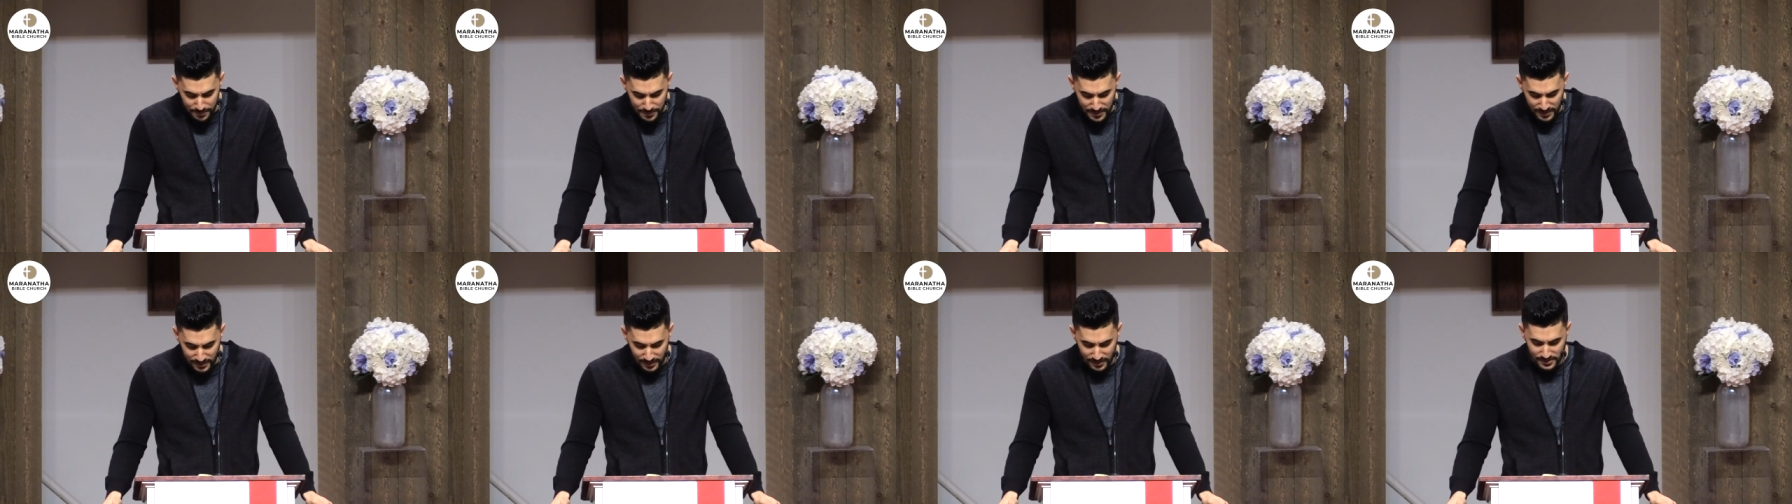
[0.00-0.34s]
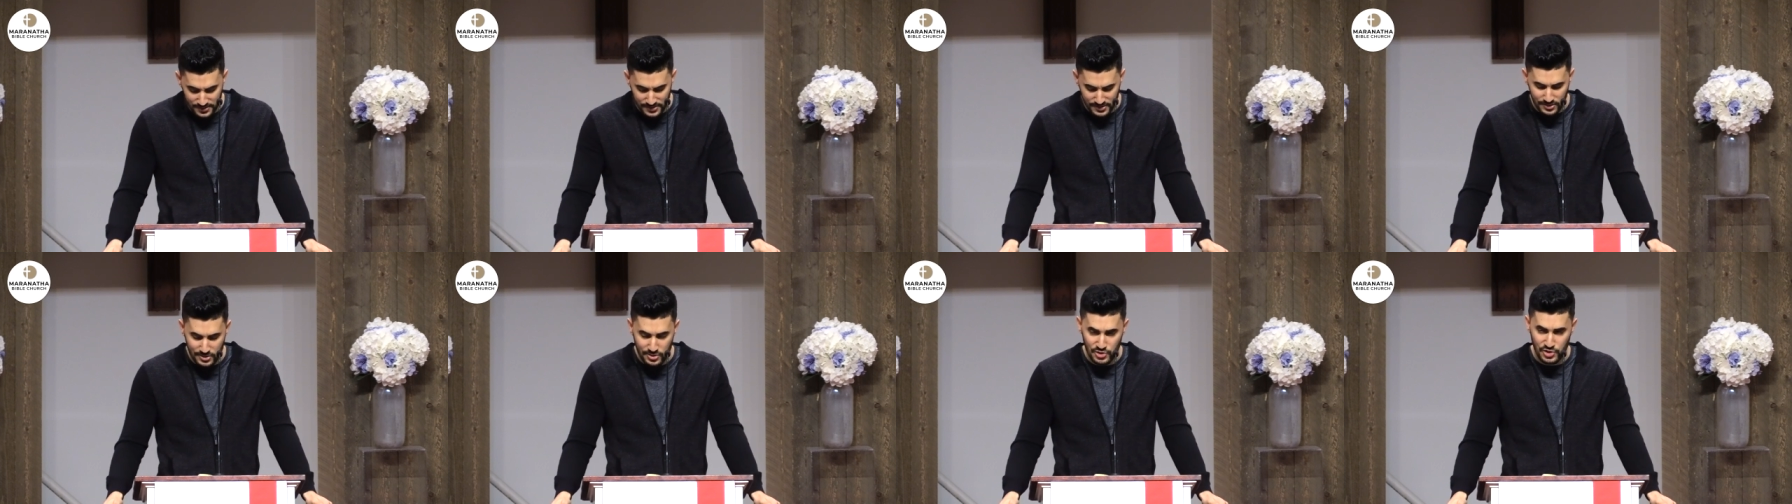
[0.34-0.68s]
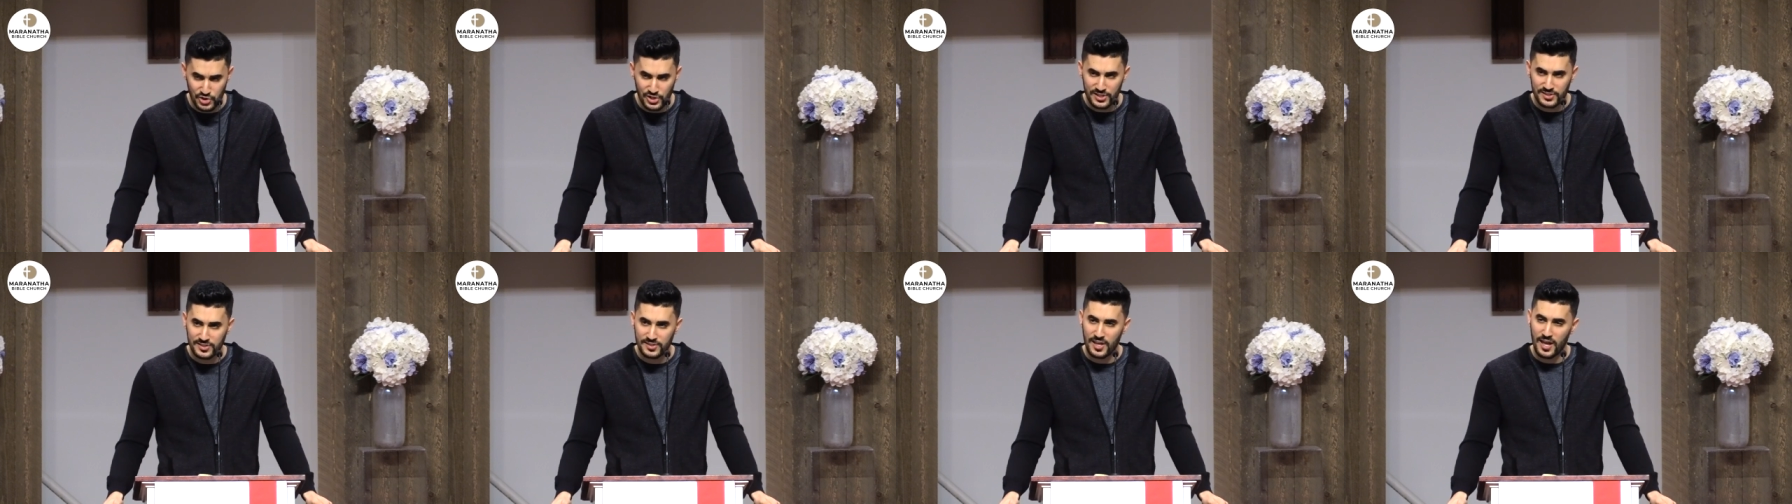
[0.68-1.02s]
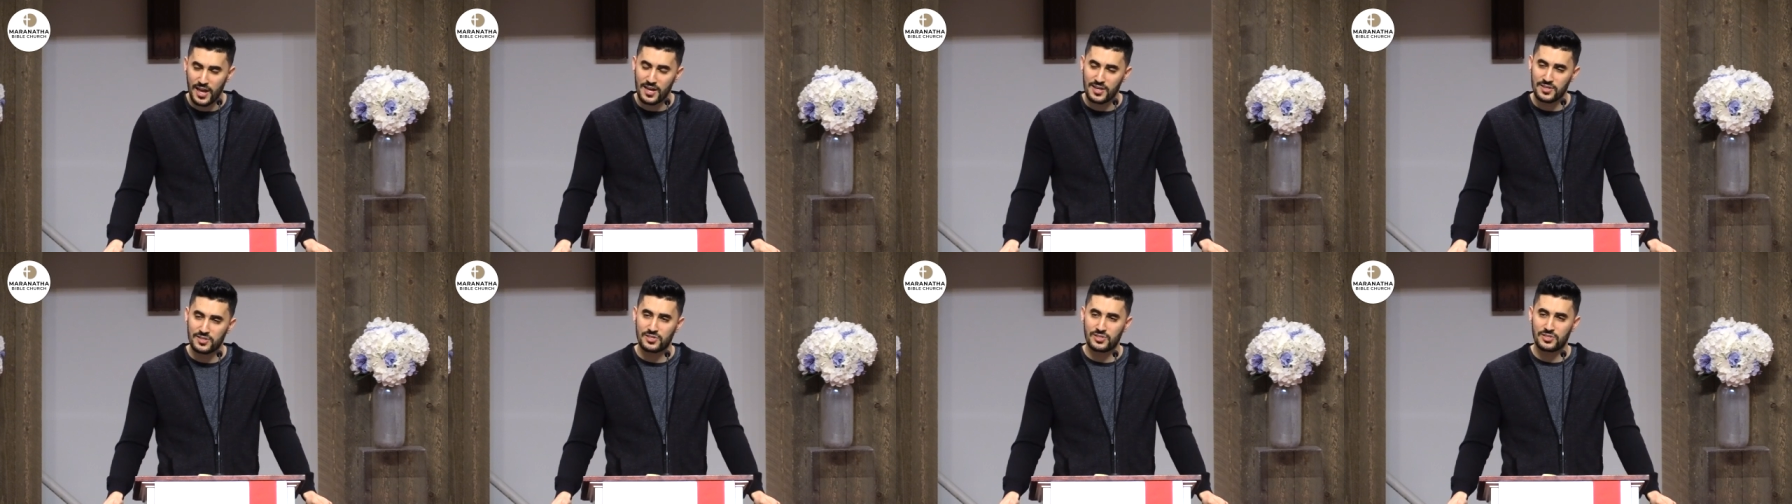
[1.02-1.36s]
Because just
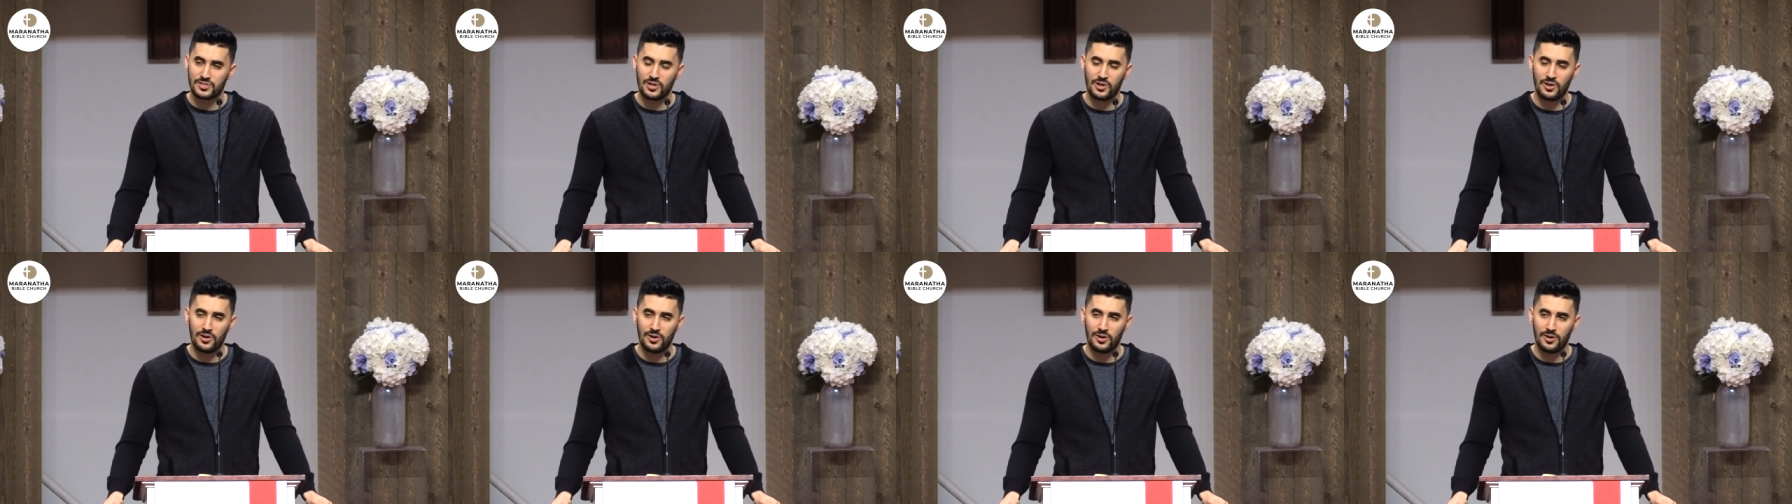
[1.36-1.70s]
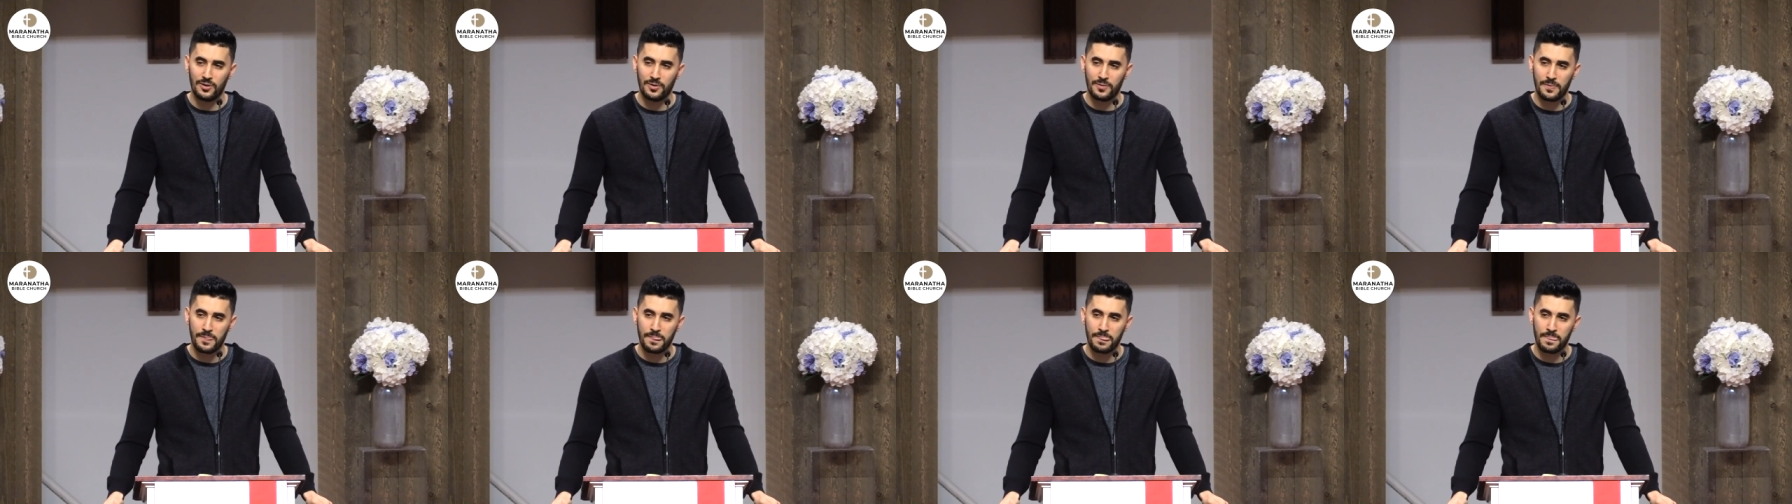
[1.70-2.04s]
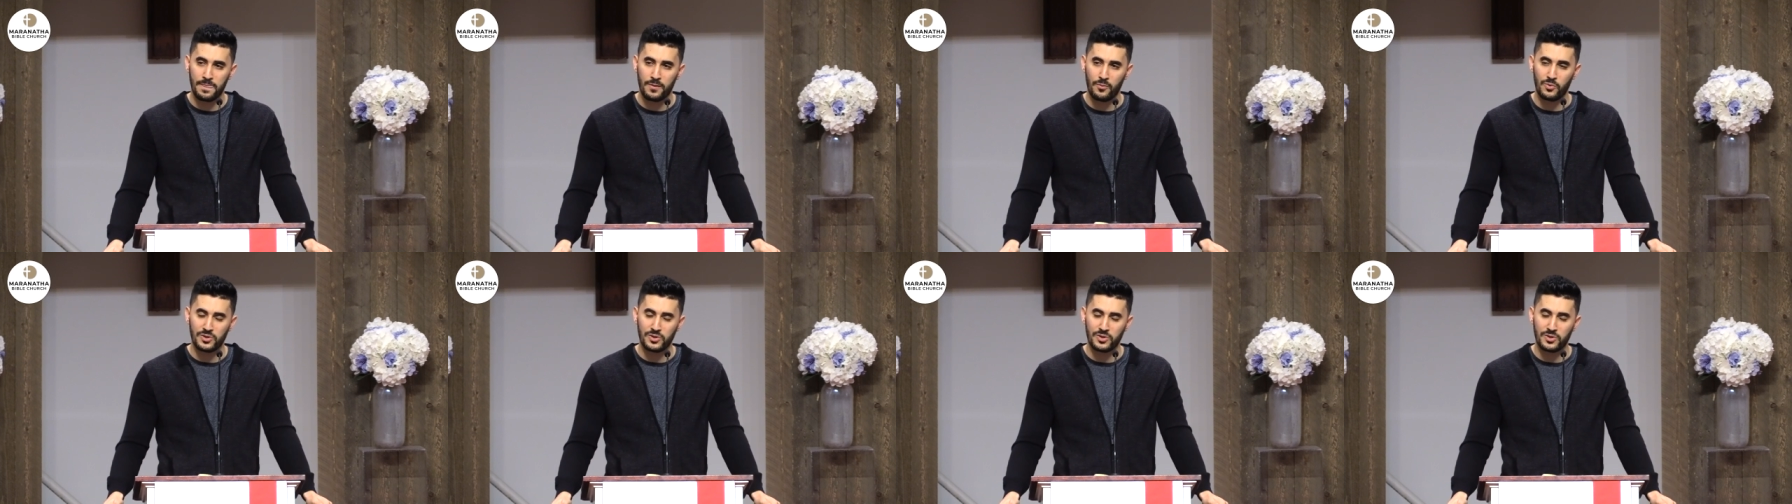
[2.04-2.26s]
as Saul